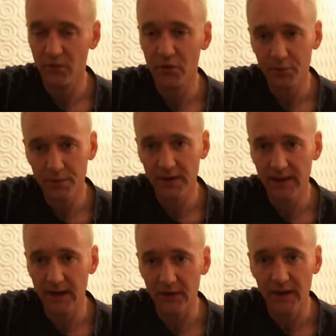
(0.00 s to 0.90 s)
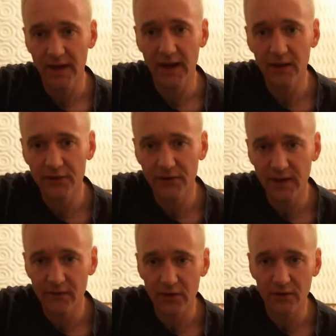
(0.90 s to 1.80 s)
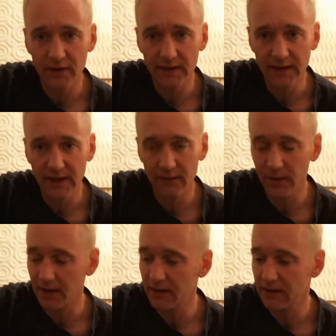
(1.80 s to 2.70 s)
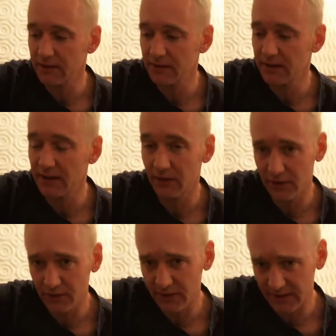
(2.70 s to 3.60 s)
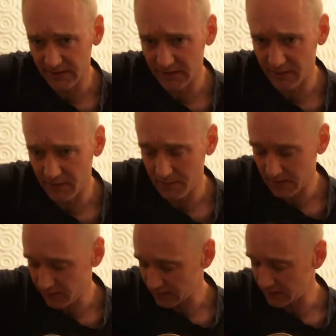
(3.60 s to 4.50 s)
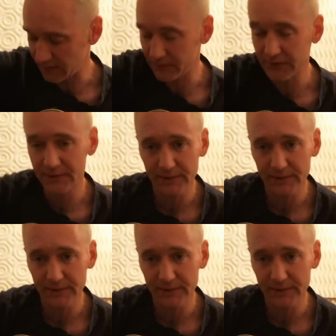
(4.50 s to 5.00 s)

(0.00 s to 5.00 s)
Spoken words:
it's pretty loud. I also have acrylic acrylic stuff on my fingernails.